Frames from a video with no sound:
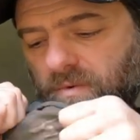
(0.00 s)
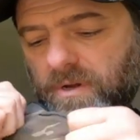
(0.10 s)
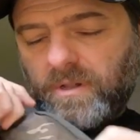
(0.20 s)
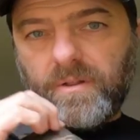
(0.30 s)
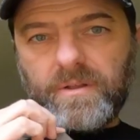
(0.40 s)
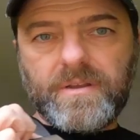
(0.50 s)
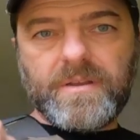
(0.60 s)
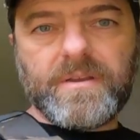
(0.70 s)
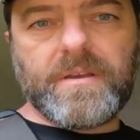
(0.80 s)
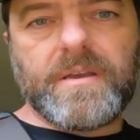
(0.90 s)
will
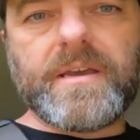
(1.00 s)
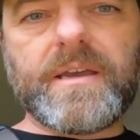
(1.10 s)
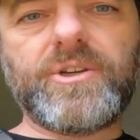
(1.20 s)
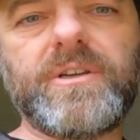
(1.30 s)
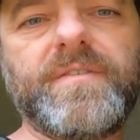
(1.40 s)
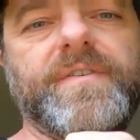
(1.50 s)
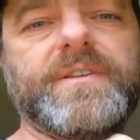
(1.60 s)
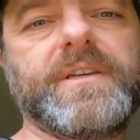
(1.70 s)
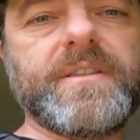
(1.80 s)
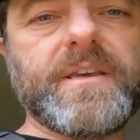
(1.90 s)
actually
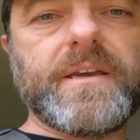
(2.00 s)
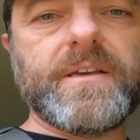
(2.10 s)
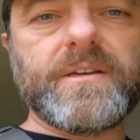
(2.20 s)
fit in there